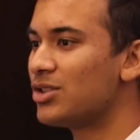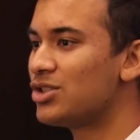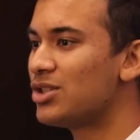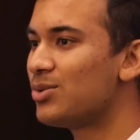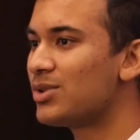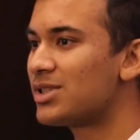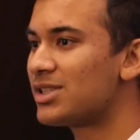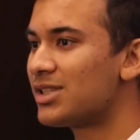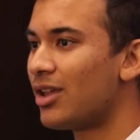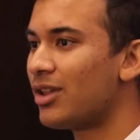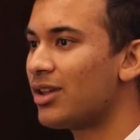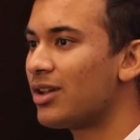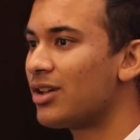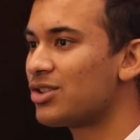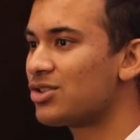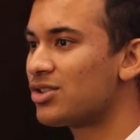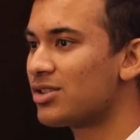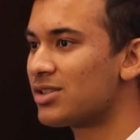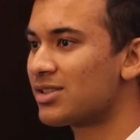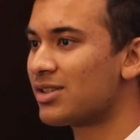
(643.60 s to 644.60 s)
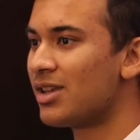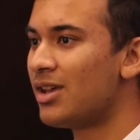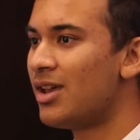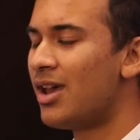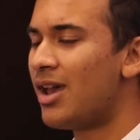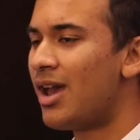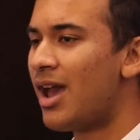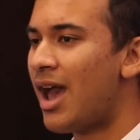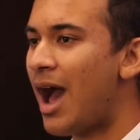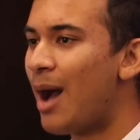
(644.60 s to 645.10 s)
and she was telling us just
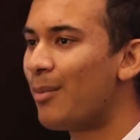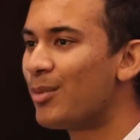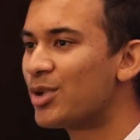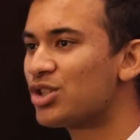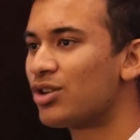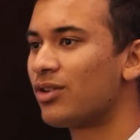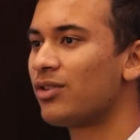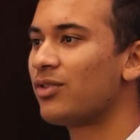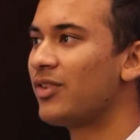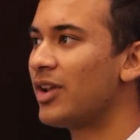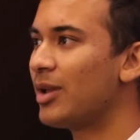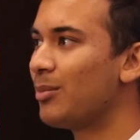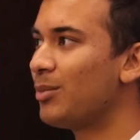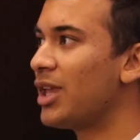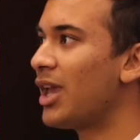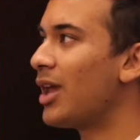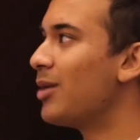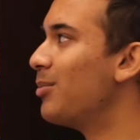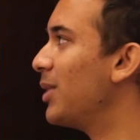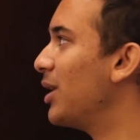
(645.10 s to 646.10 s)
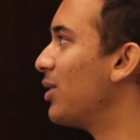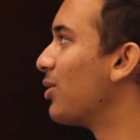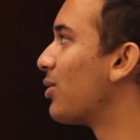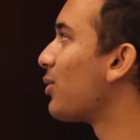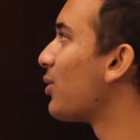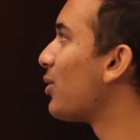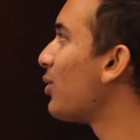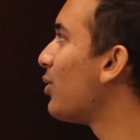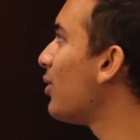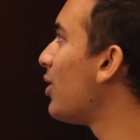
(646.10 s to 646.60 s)
how much her family had been
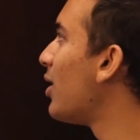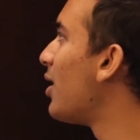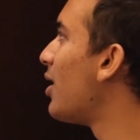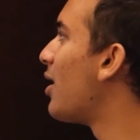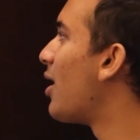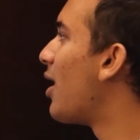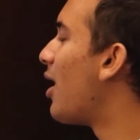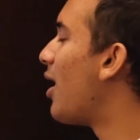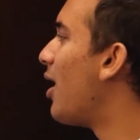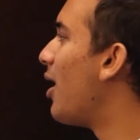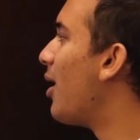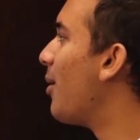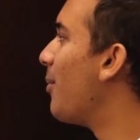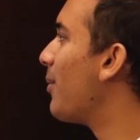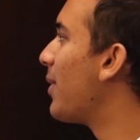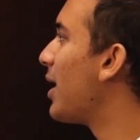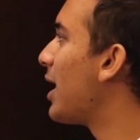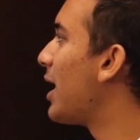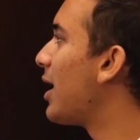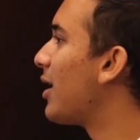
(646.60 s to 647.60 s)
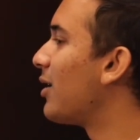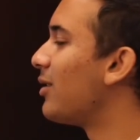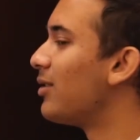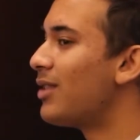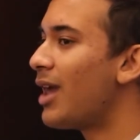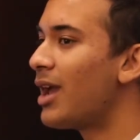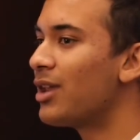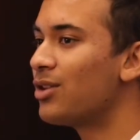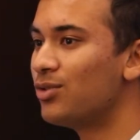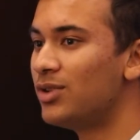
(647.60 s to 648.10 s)
through um, and
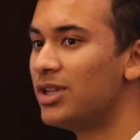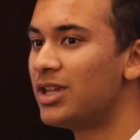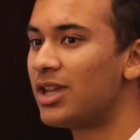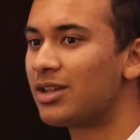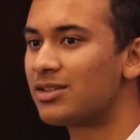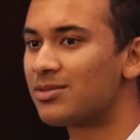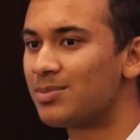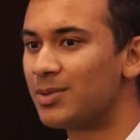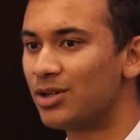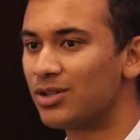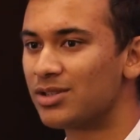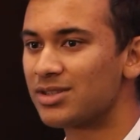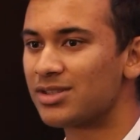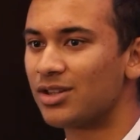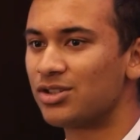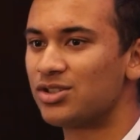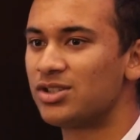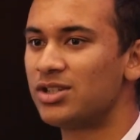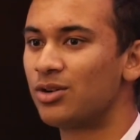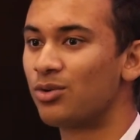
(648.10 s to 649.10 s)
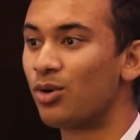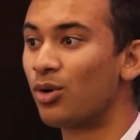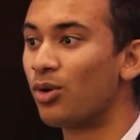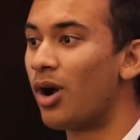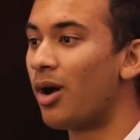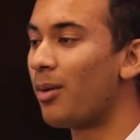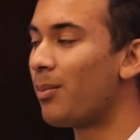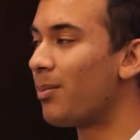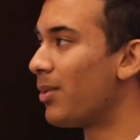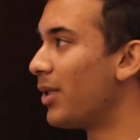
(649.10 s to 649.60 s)
that unique experience that she
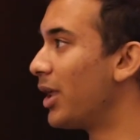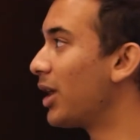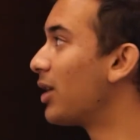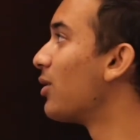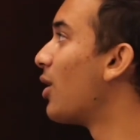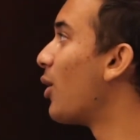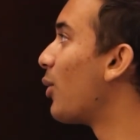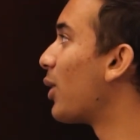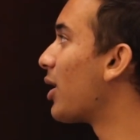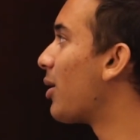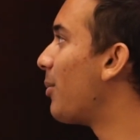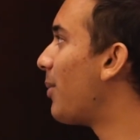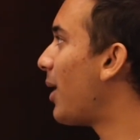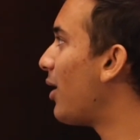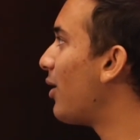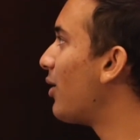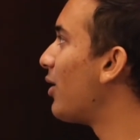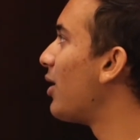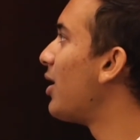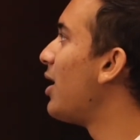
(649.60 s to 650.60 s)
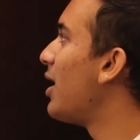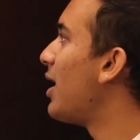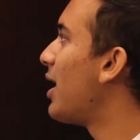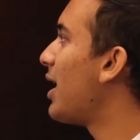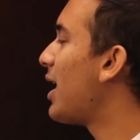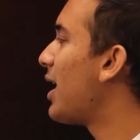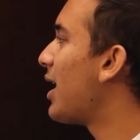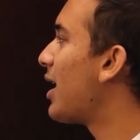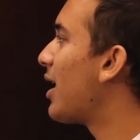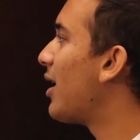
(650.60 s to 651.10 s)
grew up like knowing about.
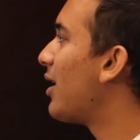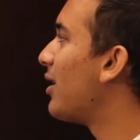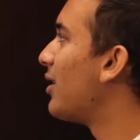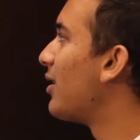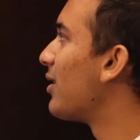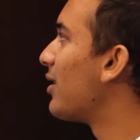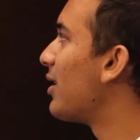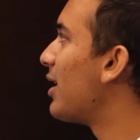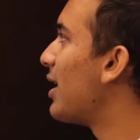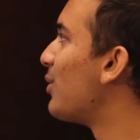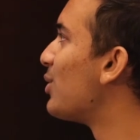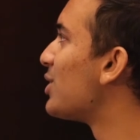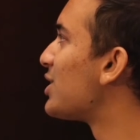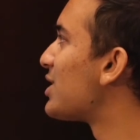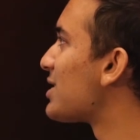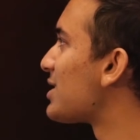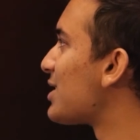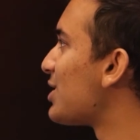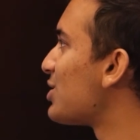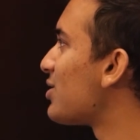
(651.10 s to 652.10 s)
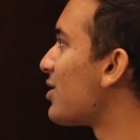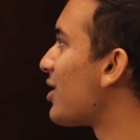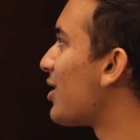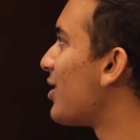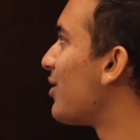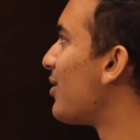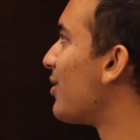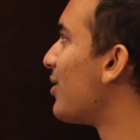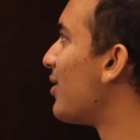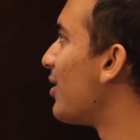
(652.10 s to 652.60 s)
And it was just such
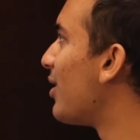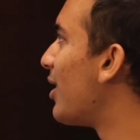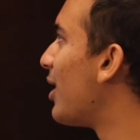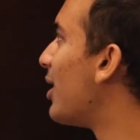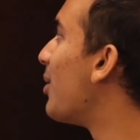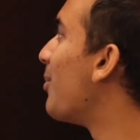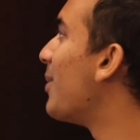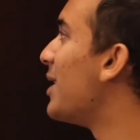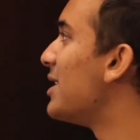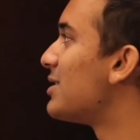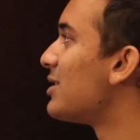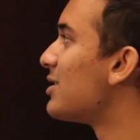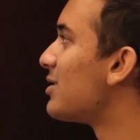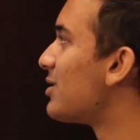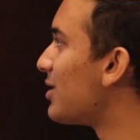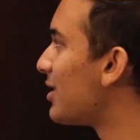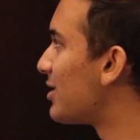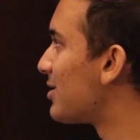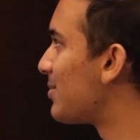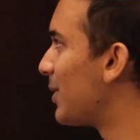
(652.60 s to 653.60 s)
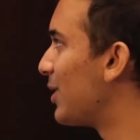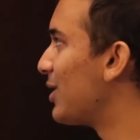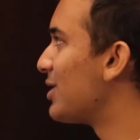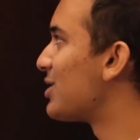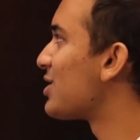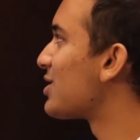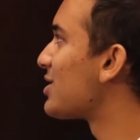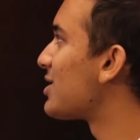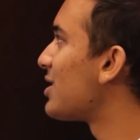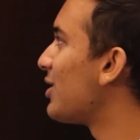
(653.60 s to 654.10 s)
a an amazing
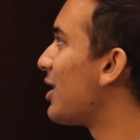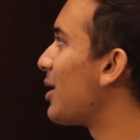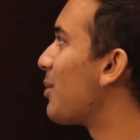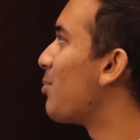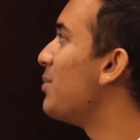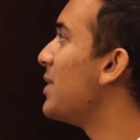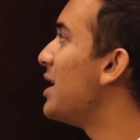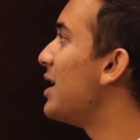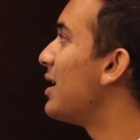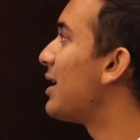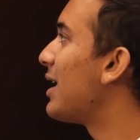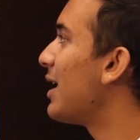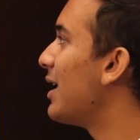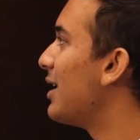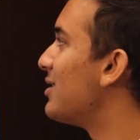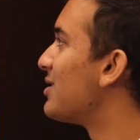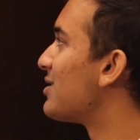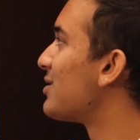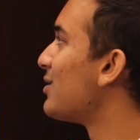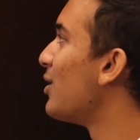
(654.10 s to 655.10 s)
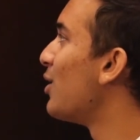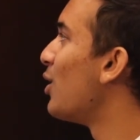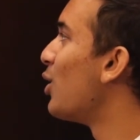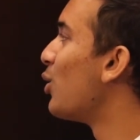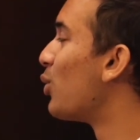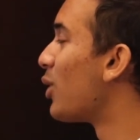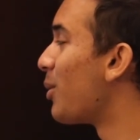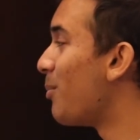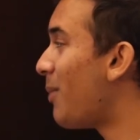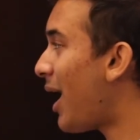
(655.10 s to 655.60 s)
experience just to like meet kids
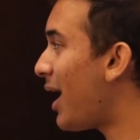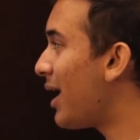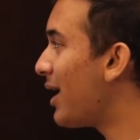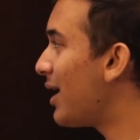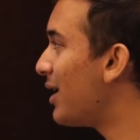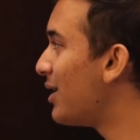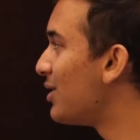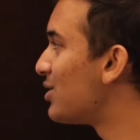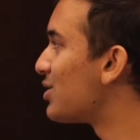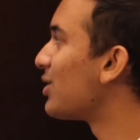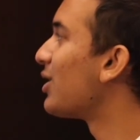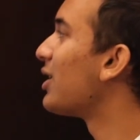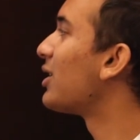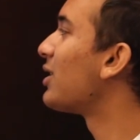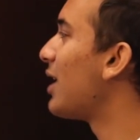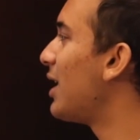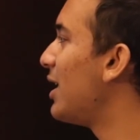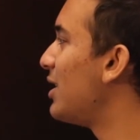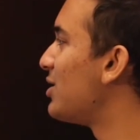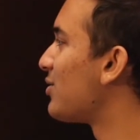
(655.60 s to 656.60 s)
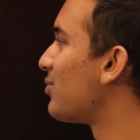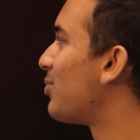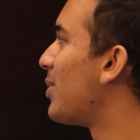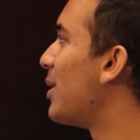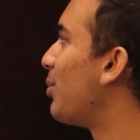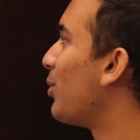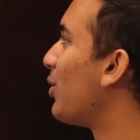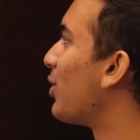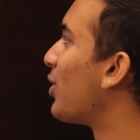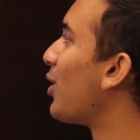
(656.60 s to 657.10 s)
who were my age and like the age of
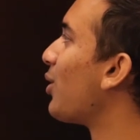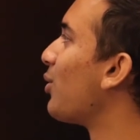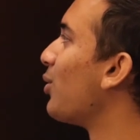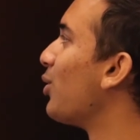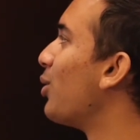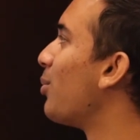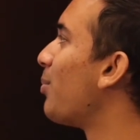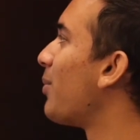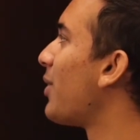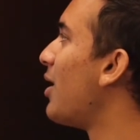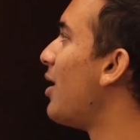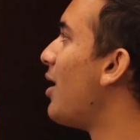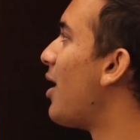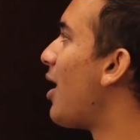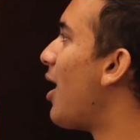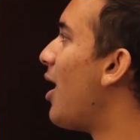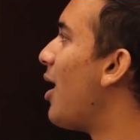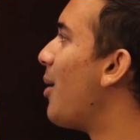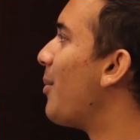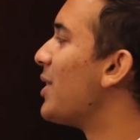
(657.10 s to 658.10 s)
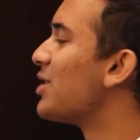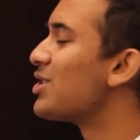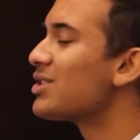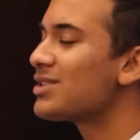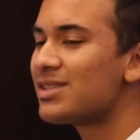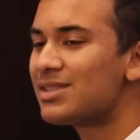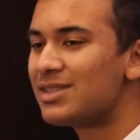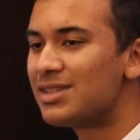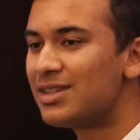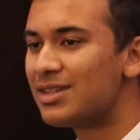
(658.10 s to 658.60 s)
people in our group, um, and
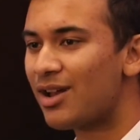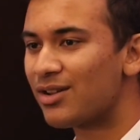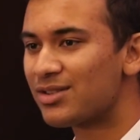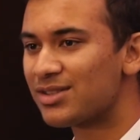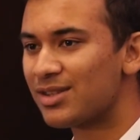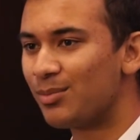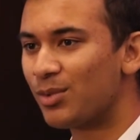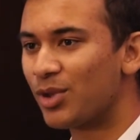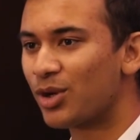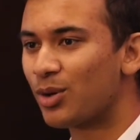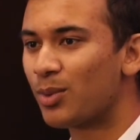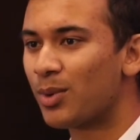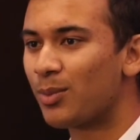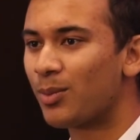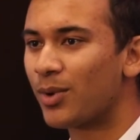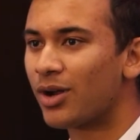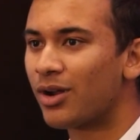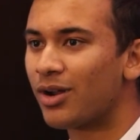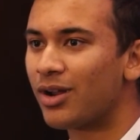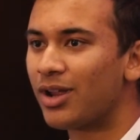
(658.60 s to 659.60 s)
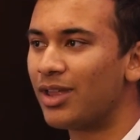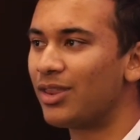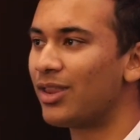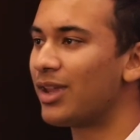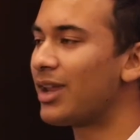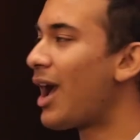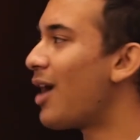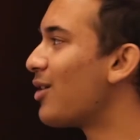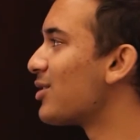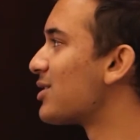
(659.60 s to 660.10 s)
just to see how similar we were and
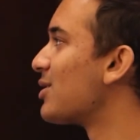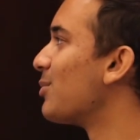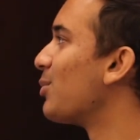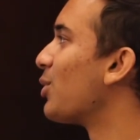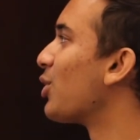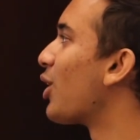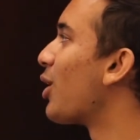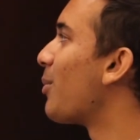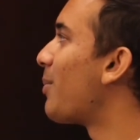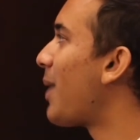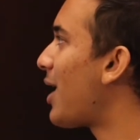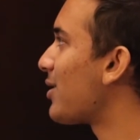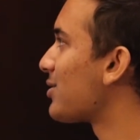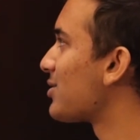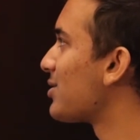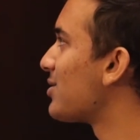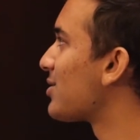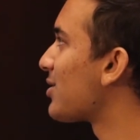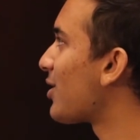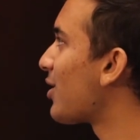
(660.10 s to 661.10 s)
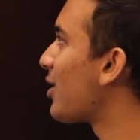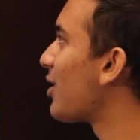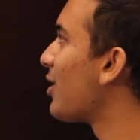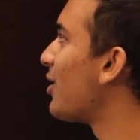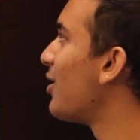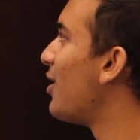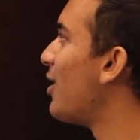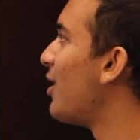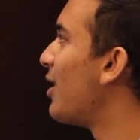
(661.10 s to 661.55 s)
like how similar our passions are